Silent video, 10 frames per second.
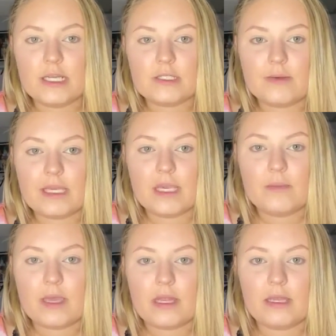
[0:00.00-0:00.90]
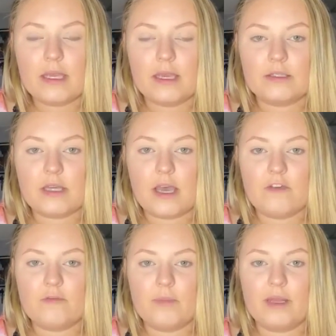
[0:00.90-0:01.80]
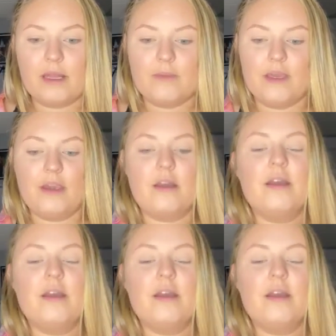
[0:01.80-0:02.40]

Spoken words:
so I keep getting kicked off, but I'm here.